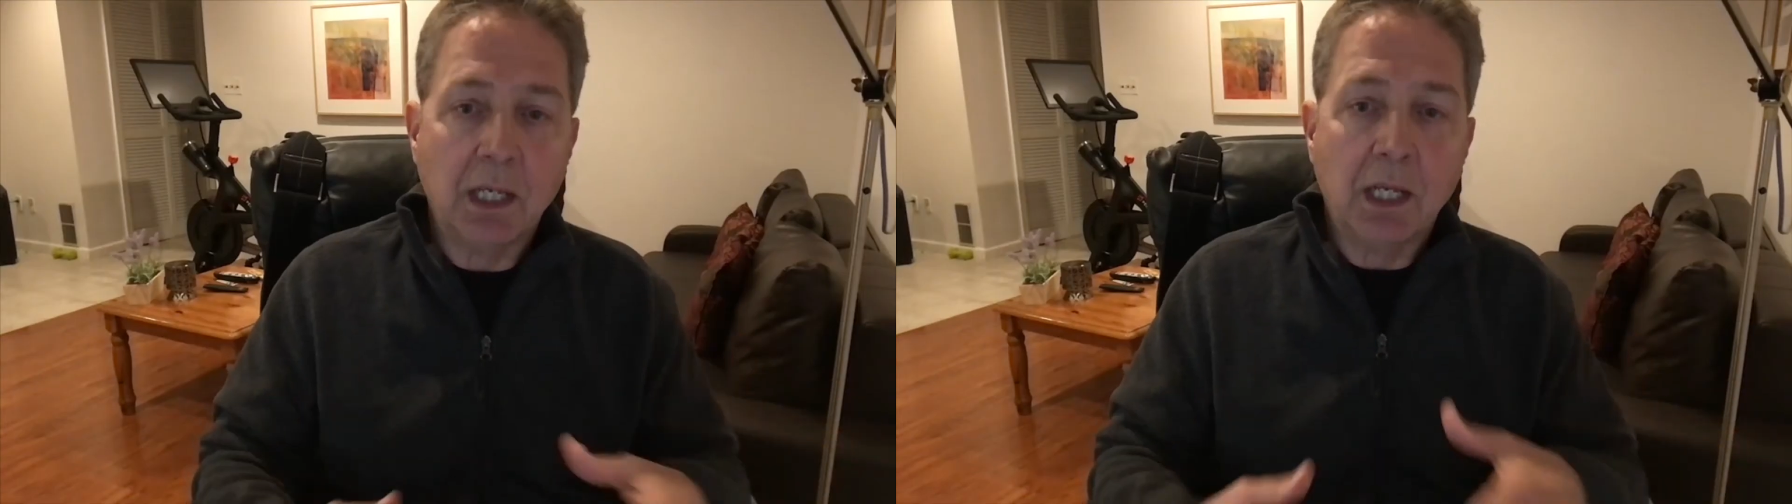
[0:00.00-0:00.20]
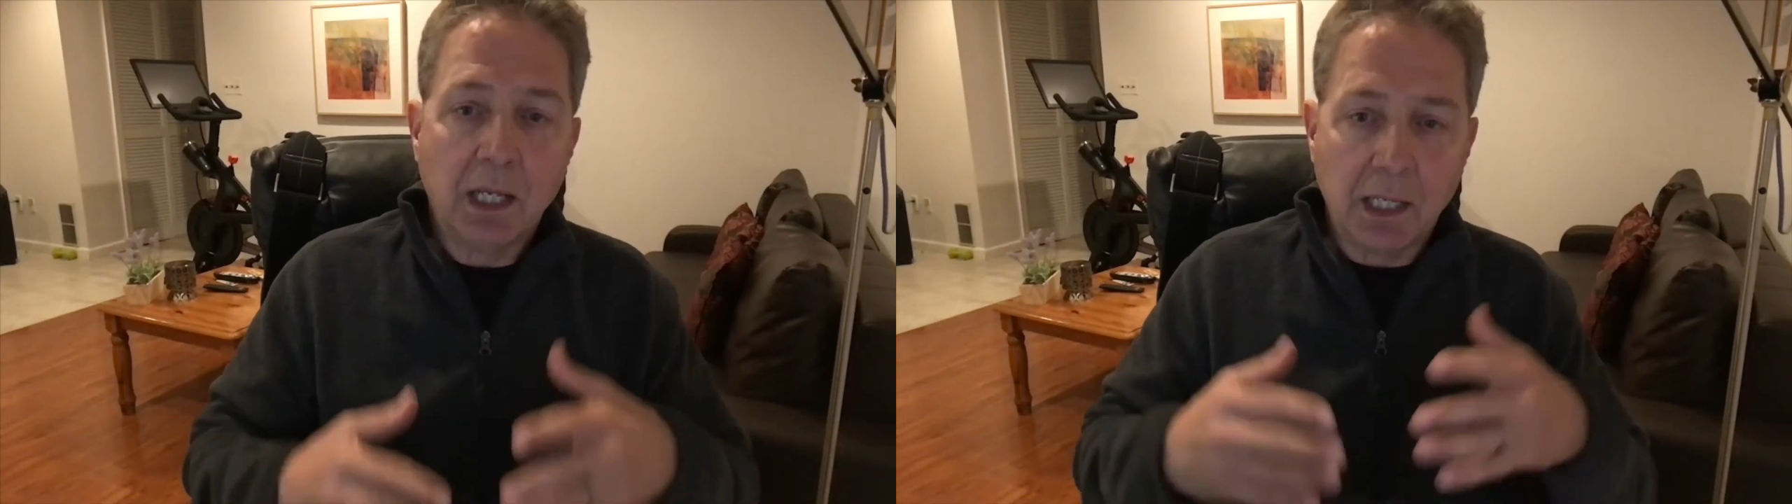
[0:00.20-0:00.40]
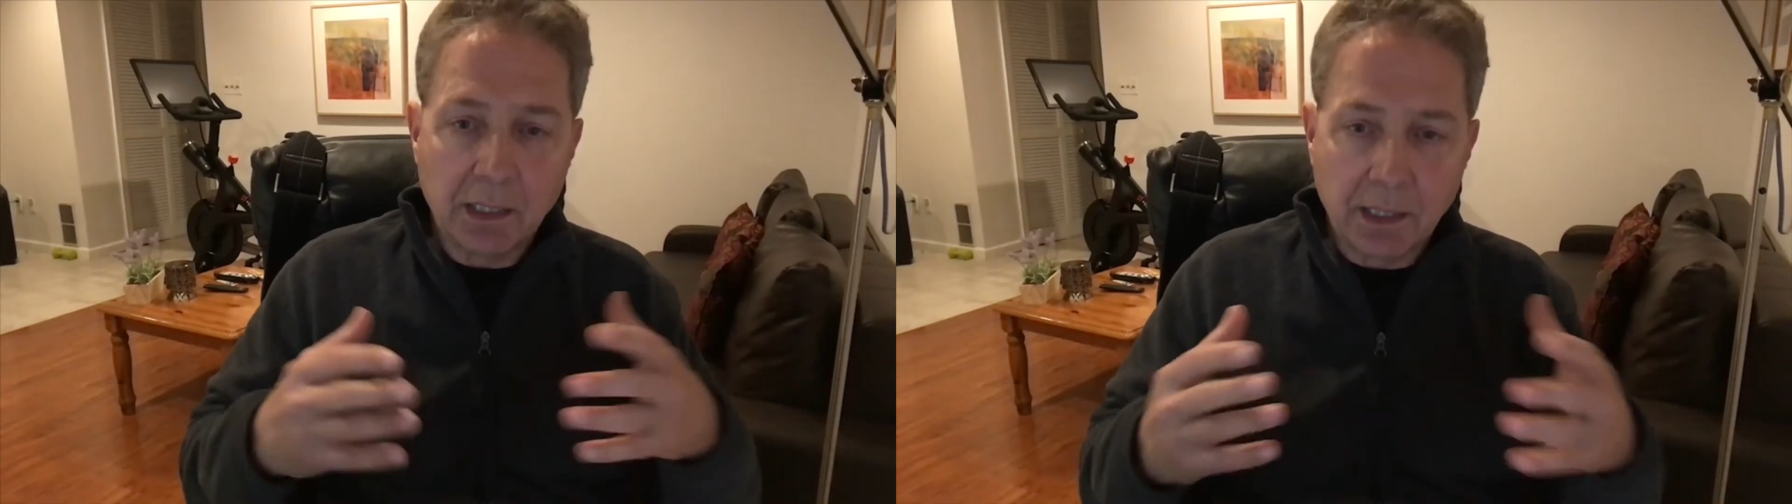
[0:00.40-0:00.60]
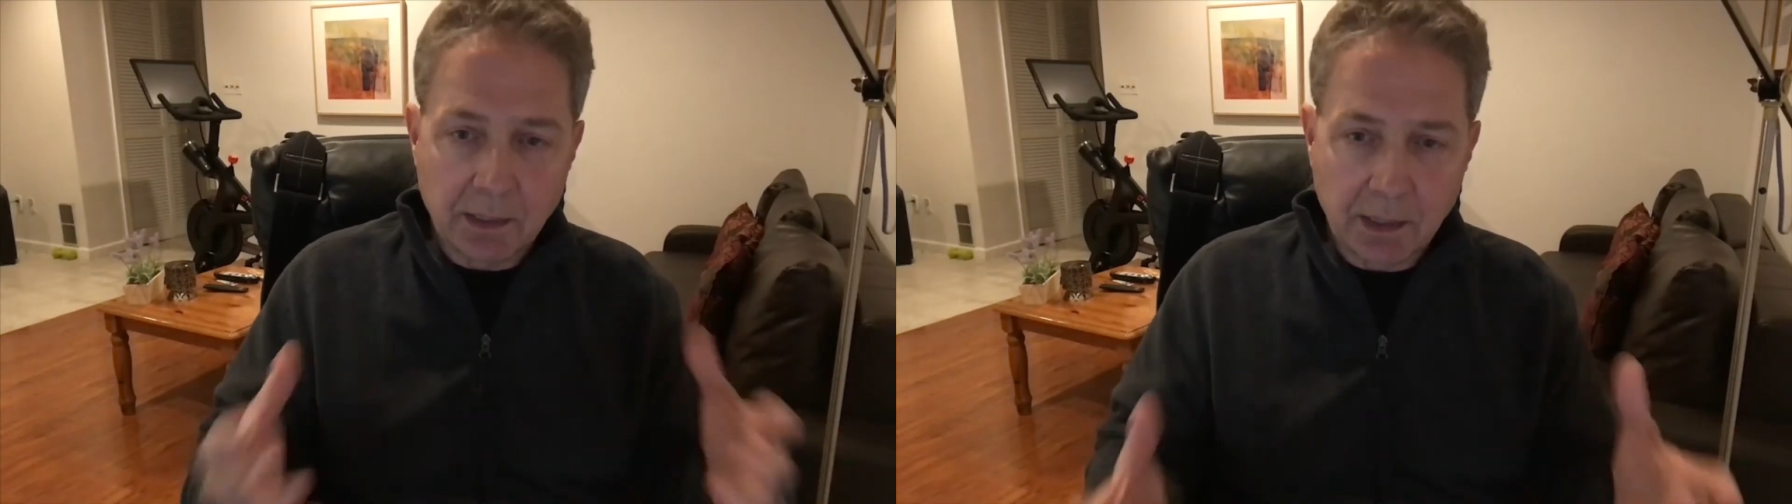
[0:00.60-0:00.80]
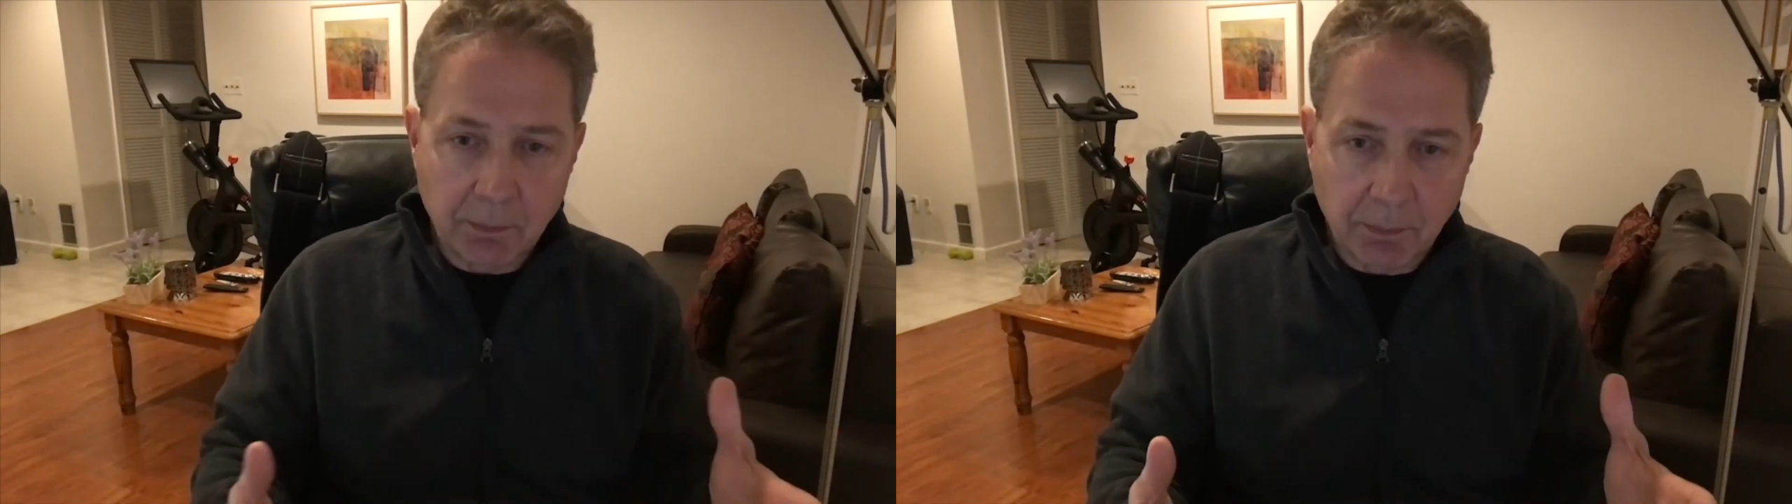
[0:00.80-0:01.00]
and then
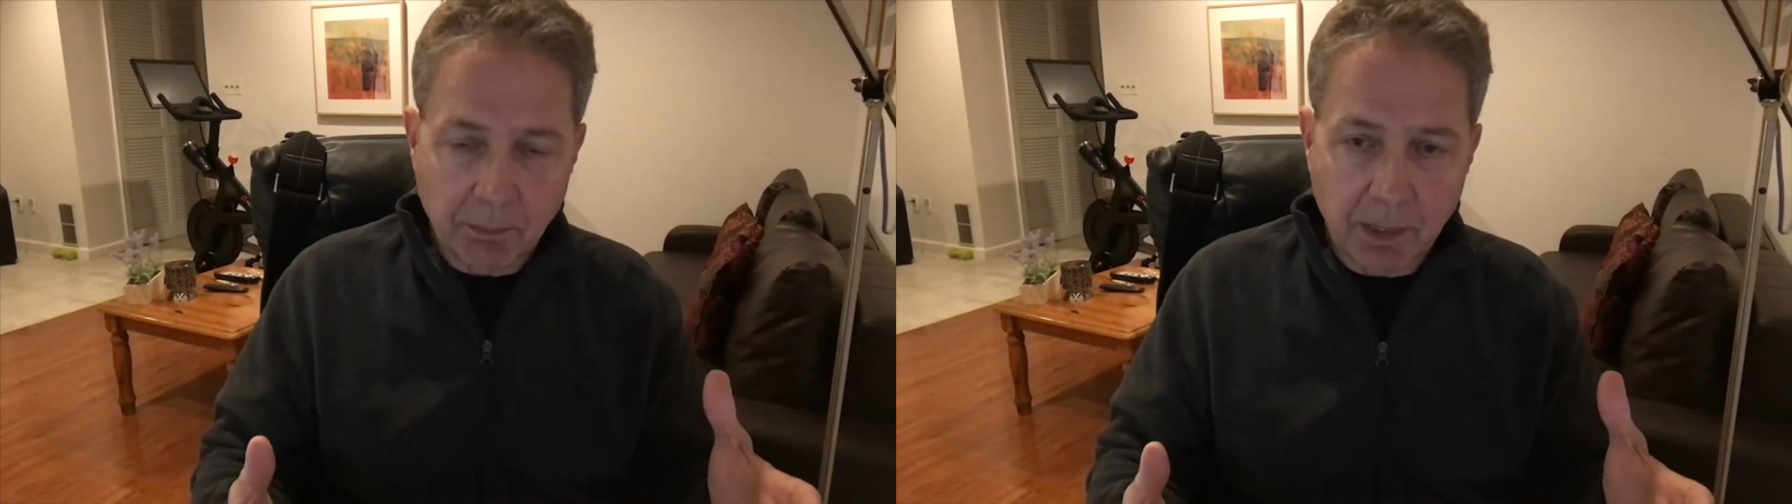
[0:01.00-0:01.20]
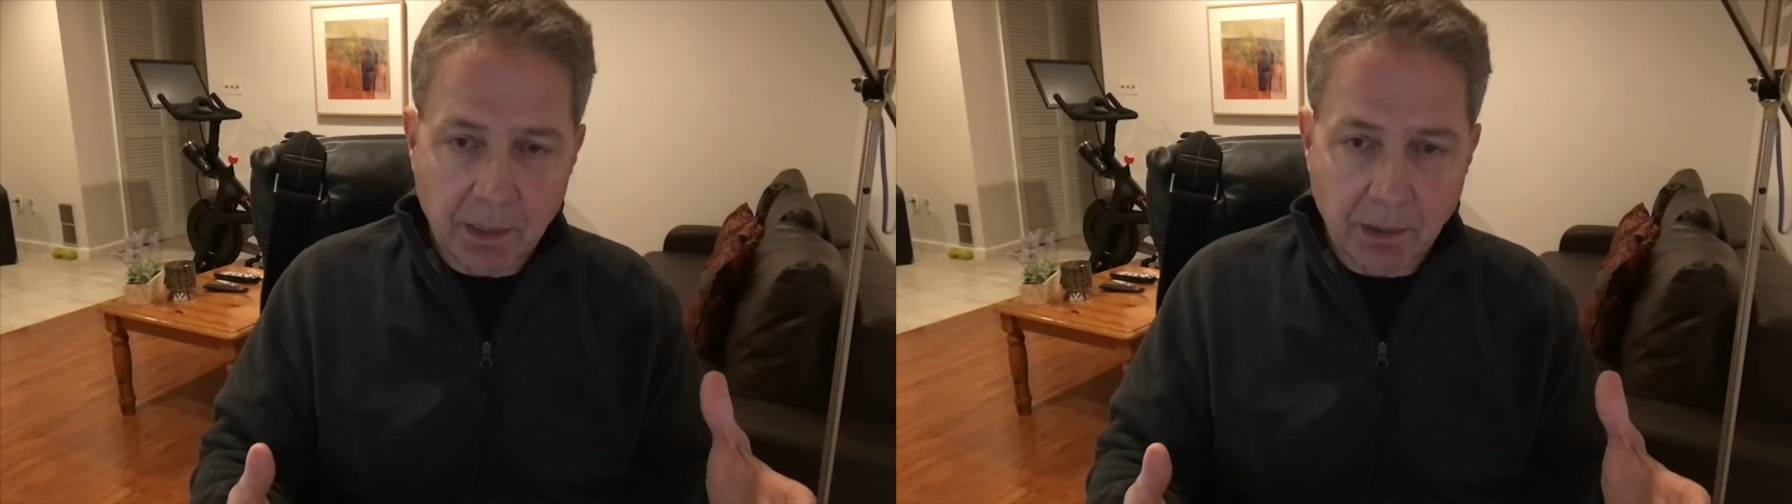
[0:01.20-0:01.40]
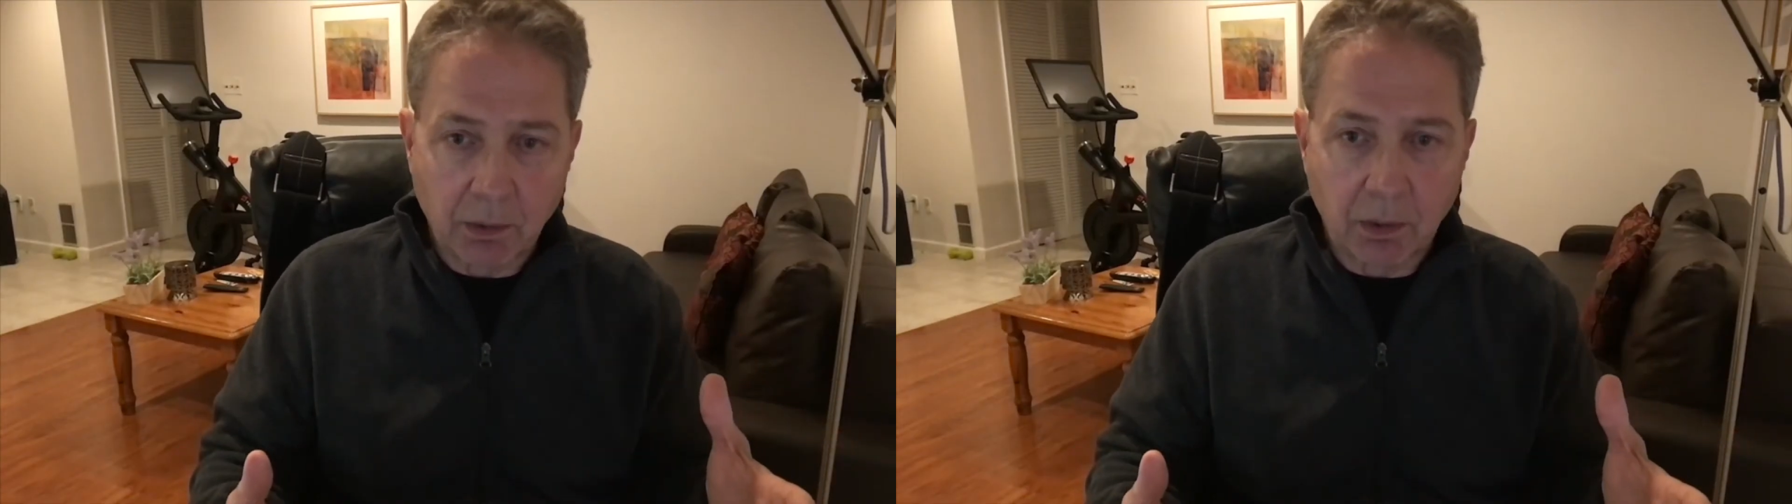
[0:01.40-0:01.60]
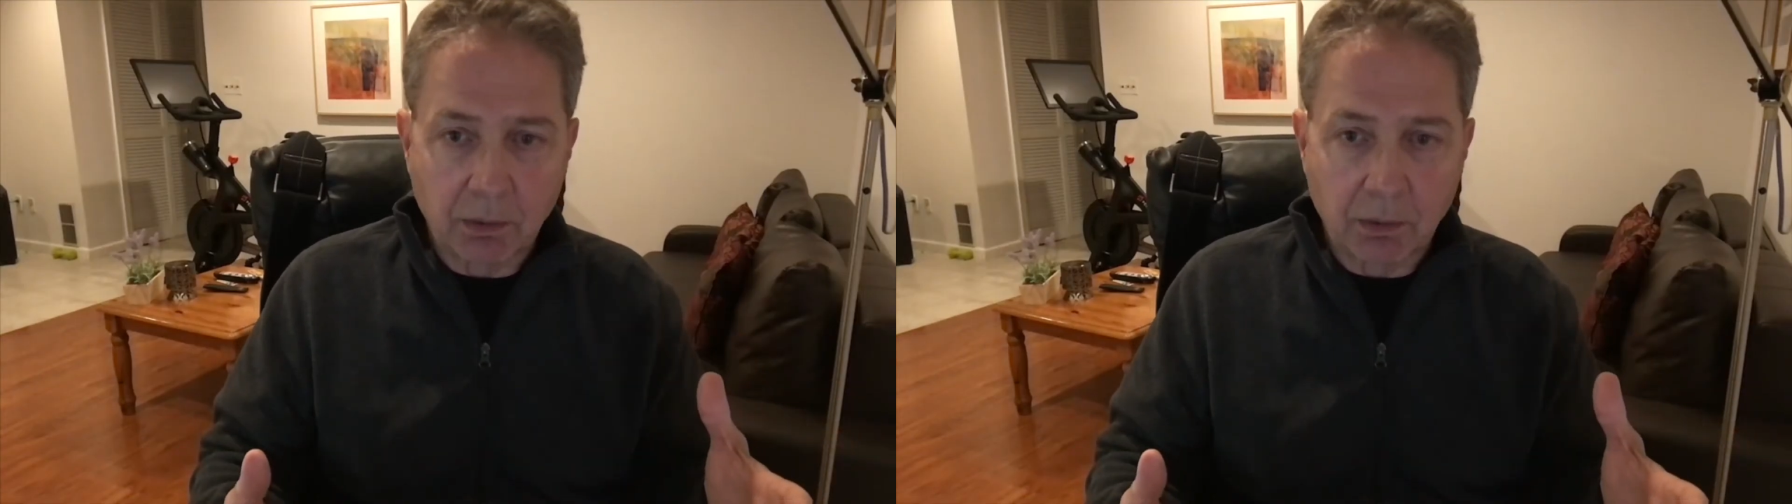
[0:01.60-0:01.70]
implement it along